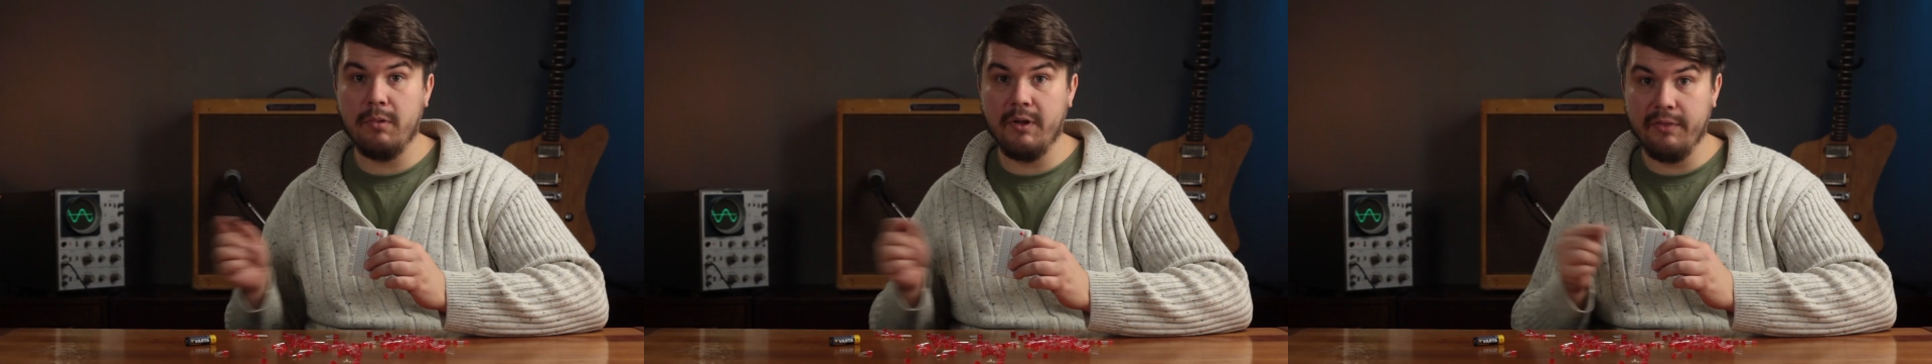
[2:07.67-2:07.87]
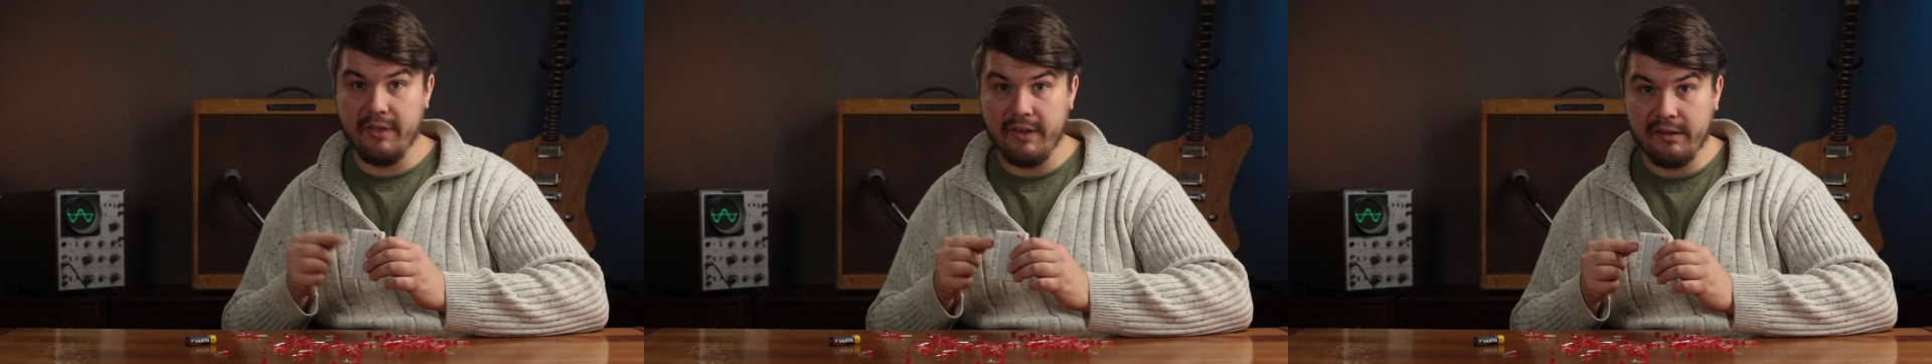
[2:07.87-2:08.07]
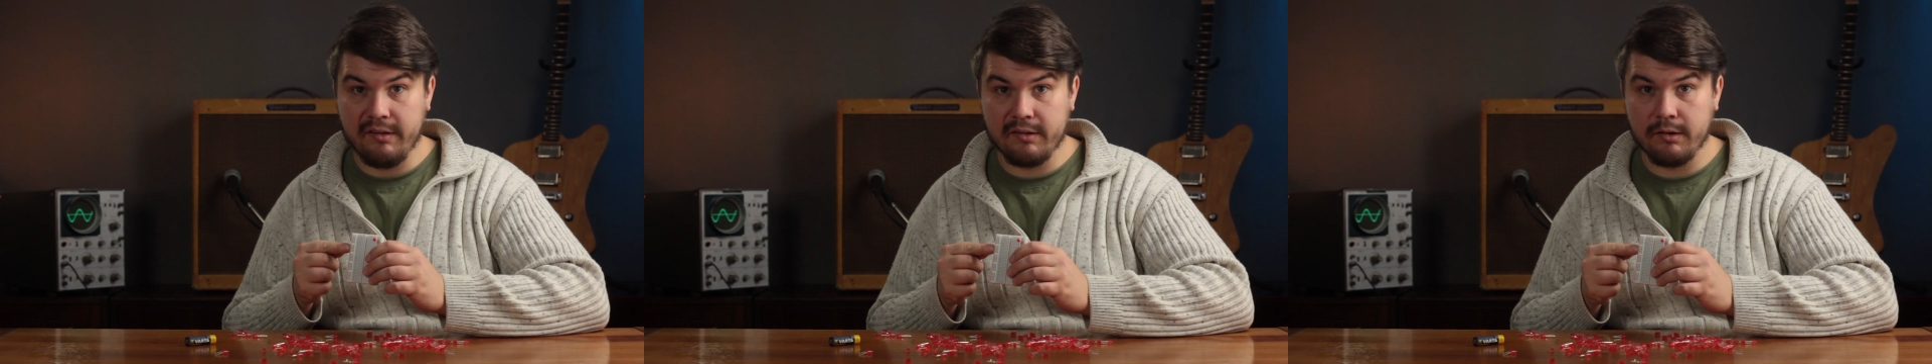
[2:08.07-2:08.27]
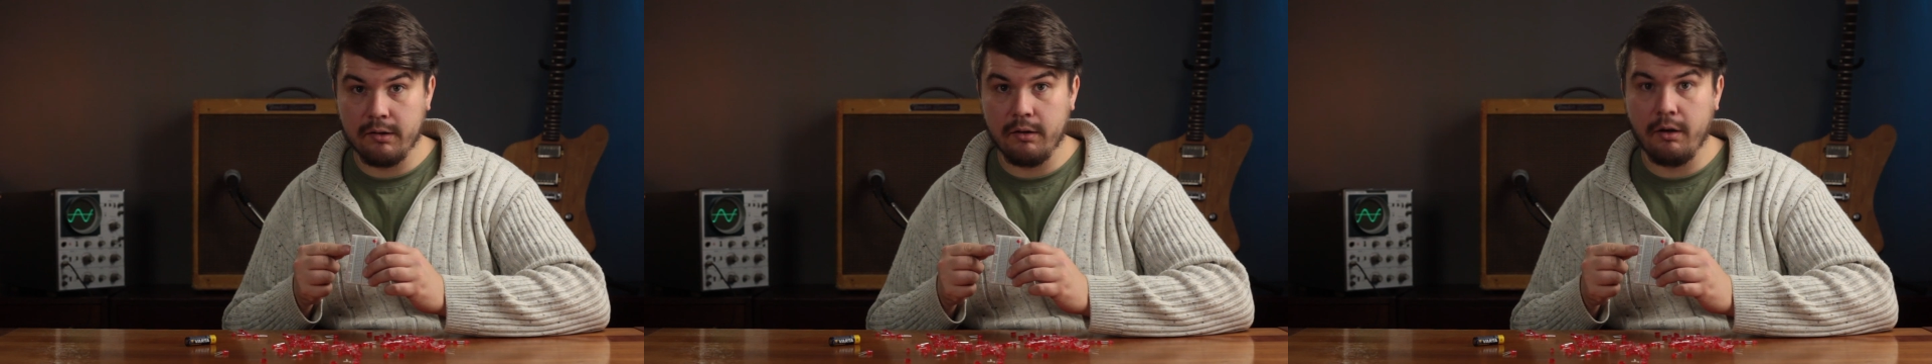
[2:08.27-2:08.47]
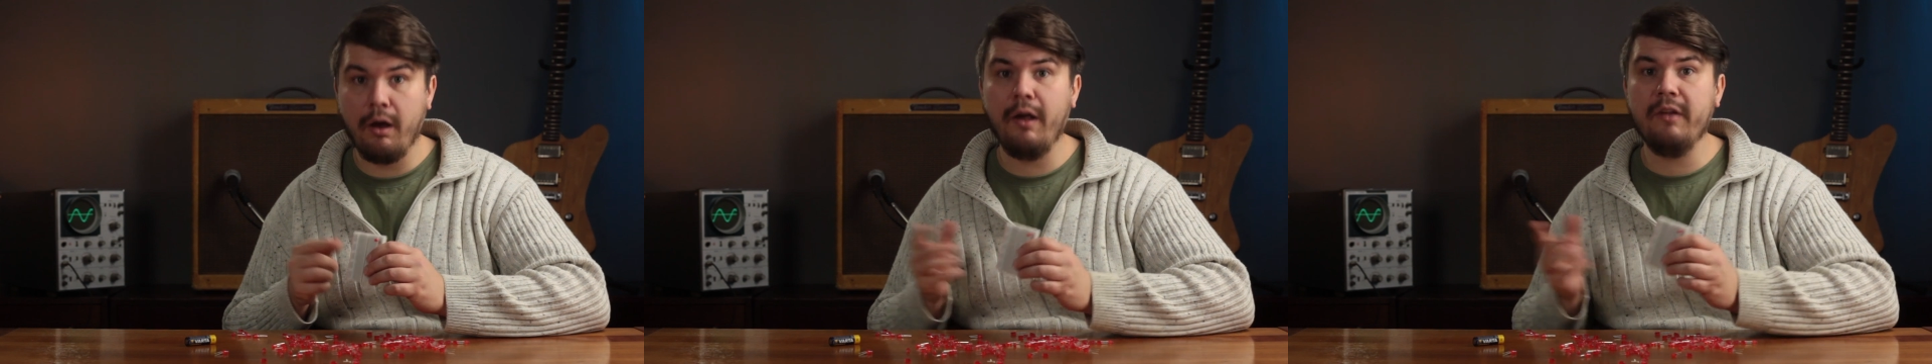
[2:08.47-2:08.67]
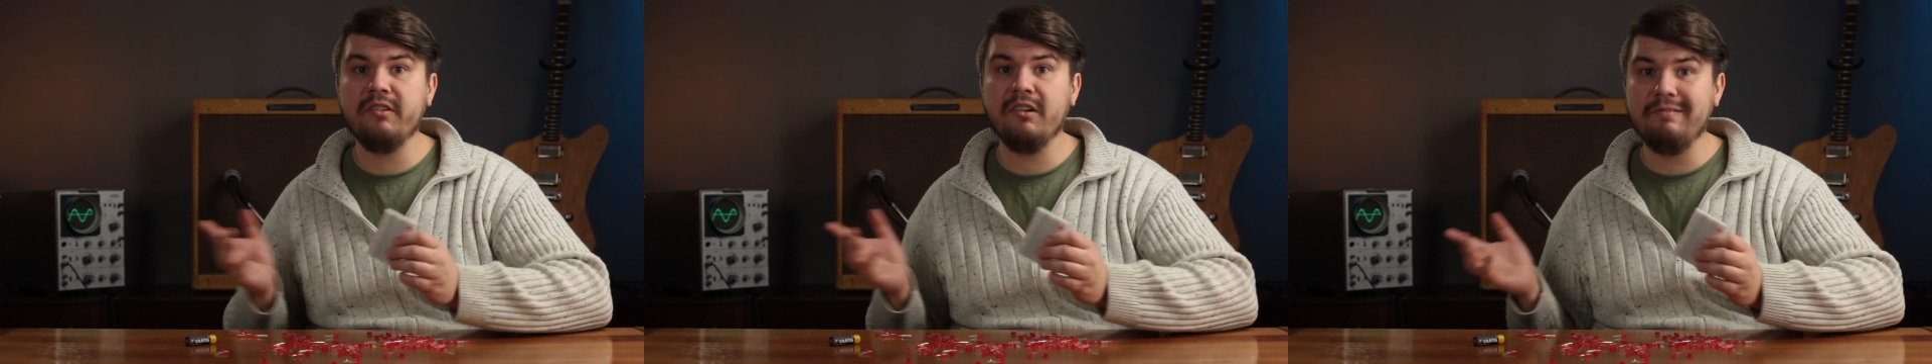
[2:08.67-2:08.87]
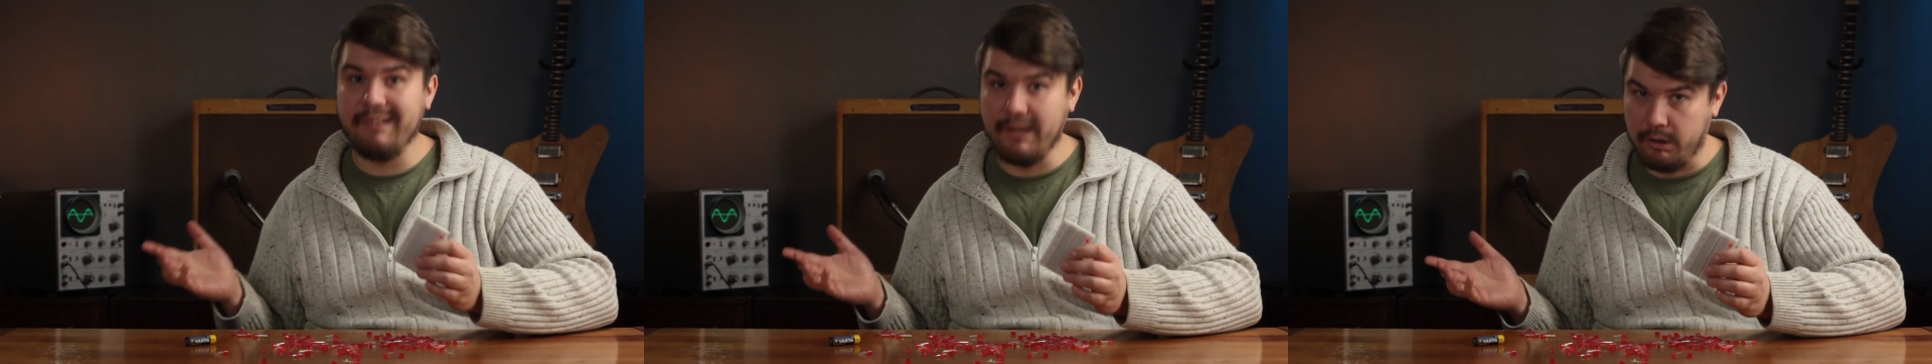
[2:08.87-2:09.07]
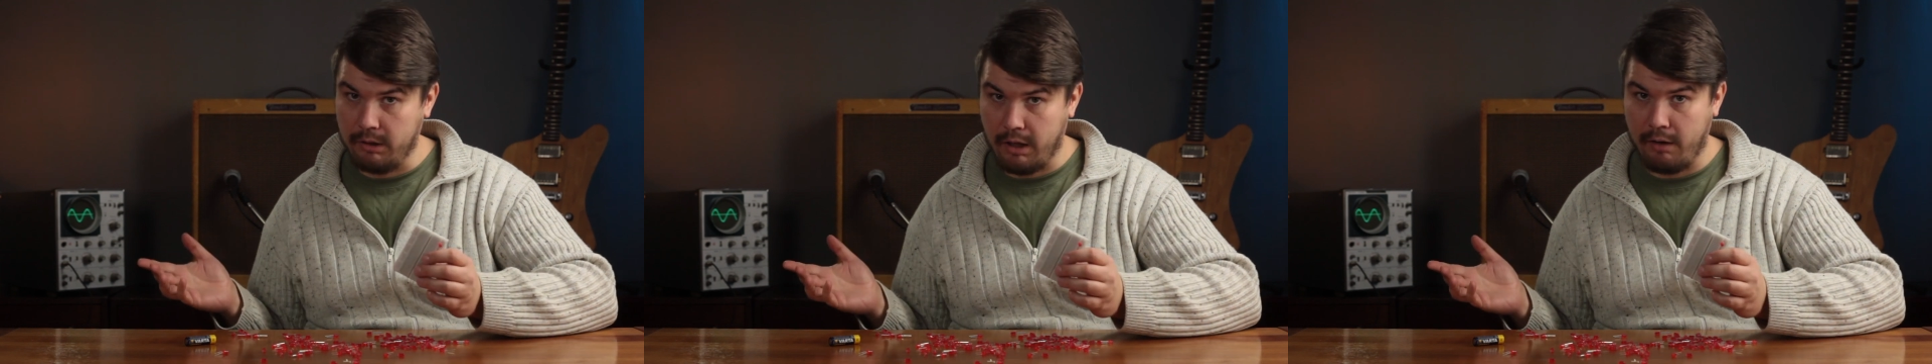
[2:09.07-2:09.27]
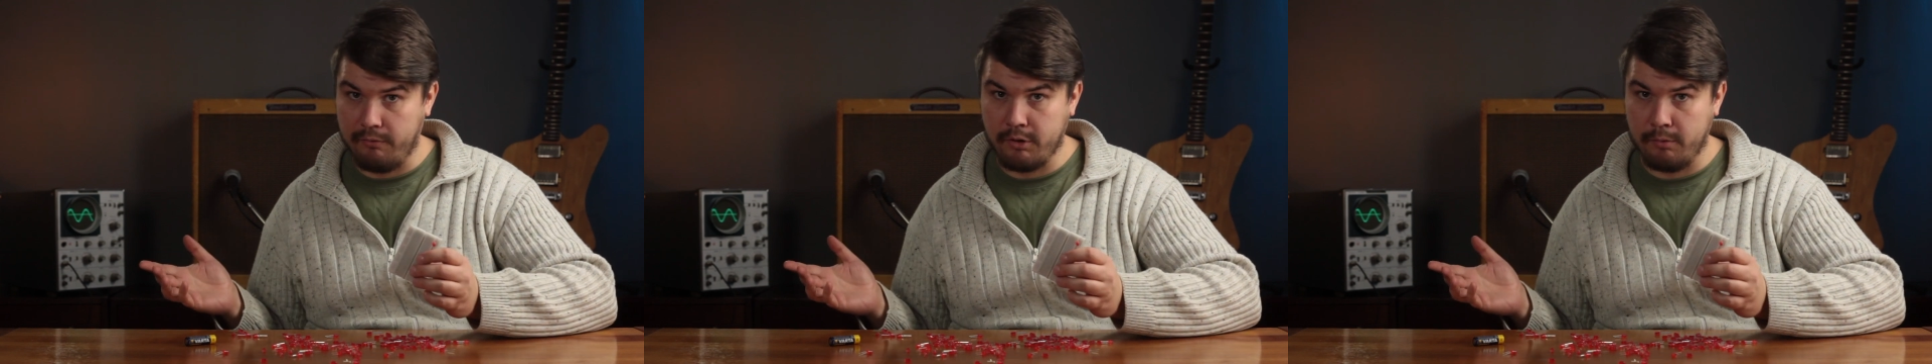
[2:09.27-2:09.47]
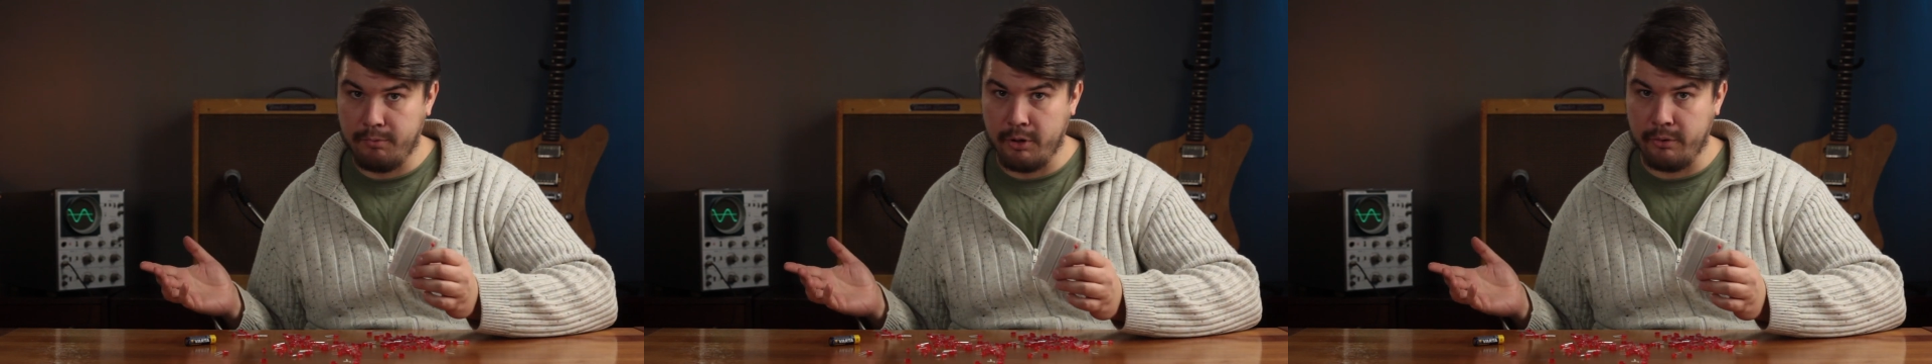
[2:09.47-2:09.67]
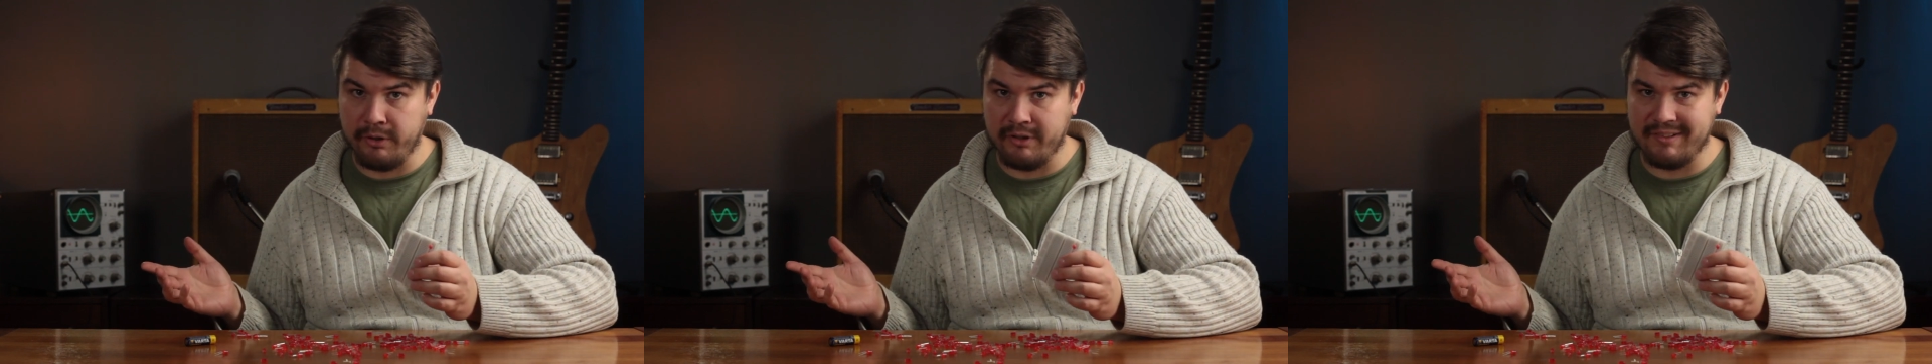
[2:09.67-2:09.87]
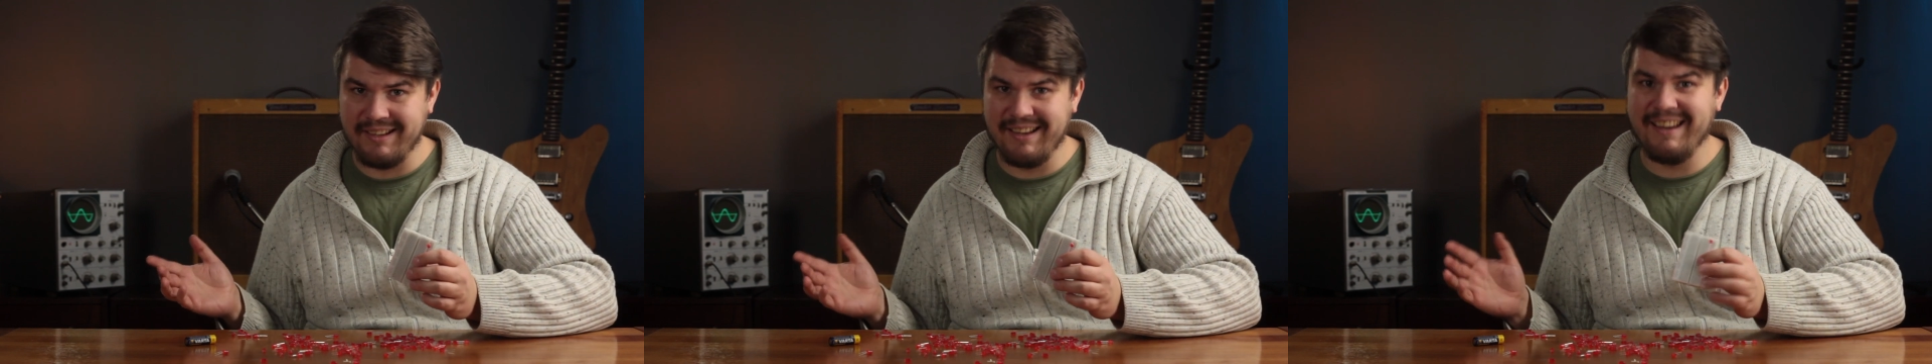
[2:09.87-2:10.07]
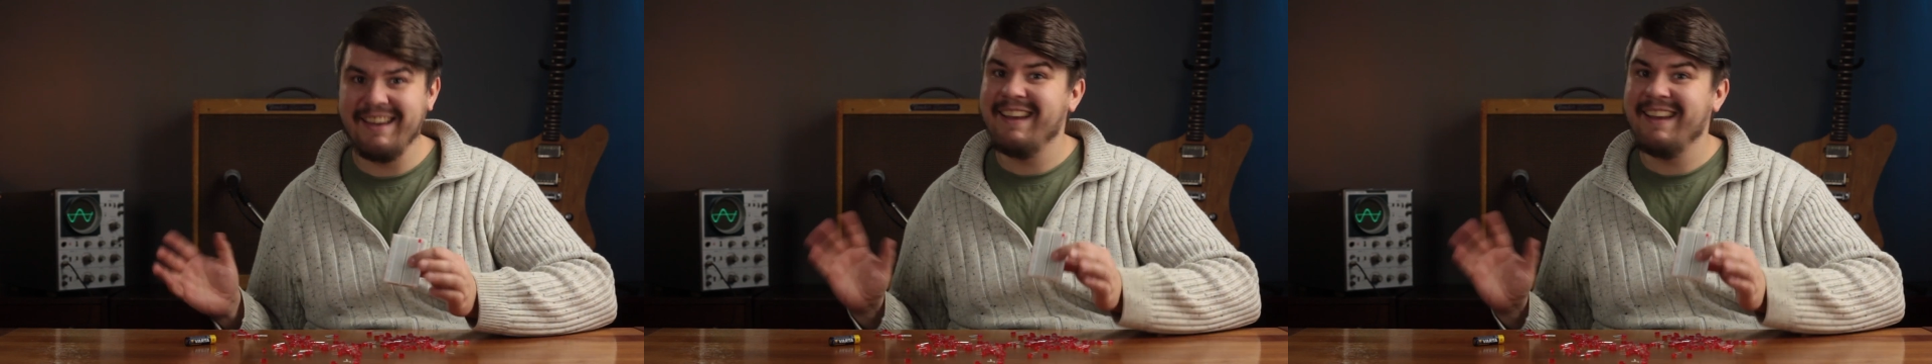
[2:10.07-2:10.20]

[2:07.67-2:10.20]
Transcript: But this is a real life component.